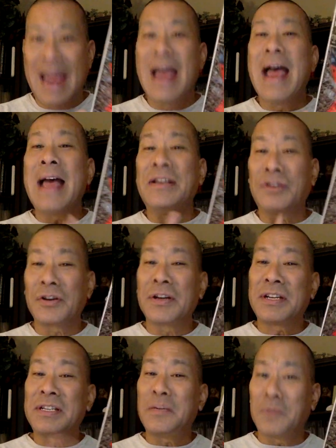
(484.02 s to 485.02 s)
as you're going to
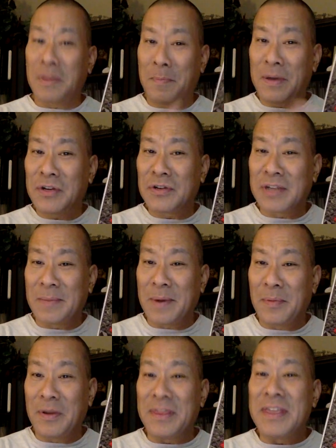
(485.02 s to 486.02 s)
see with the pictures I'm going to
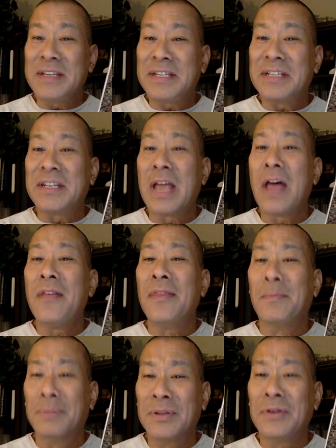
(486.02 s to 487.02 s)
put, this is the
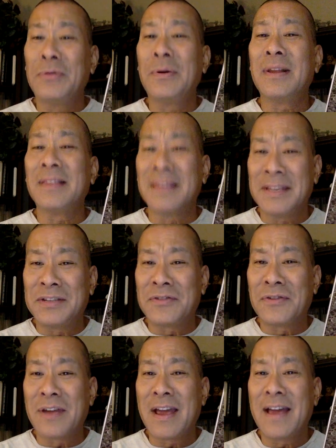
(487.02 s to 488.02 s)
Blue
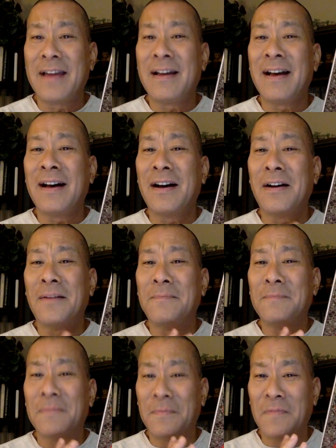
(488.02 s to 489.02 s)
Lizard
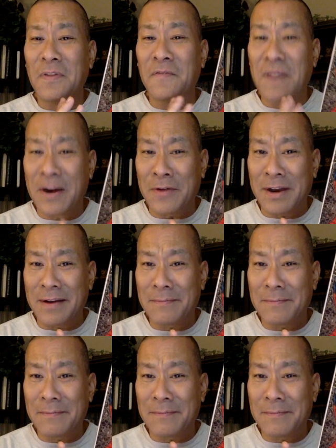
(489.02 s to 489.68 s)
variant.